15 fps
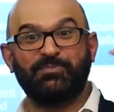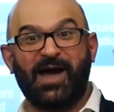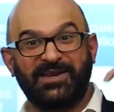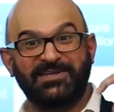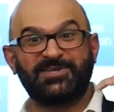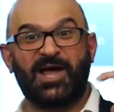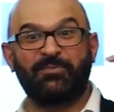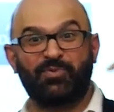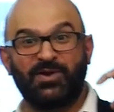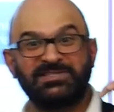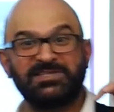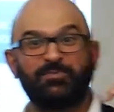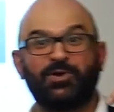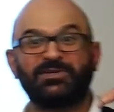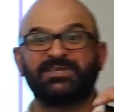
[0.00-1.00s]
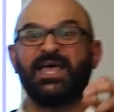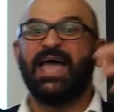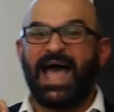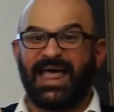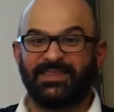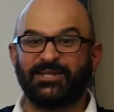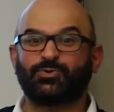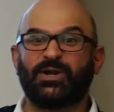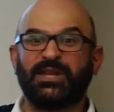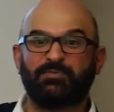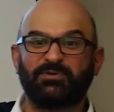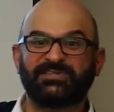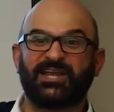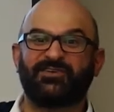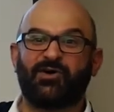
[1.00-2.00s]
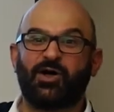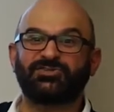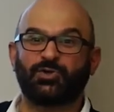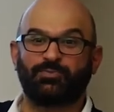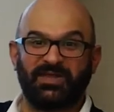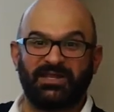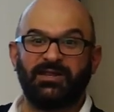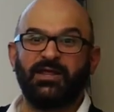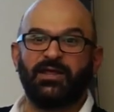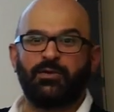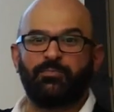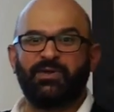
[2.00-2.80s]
by design principles, and the 20% have also been,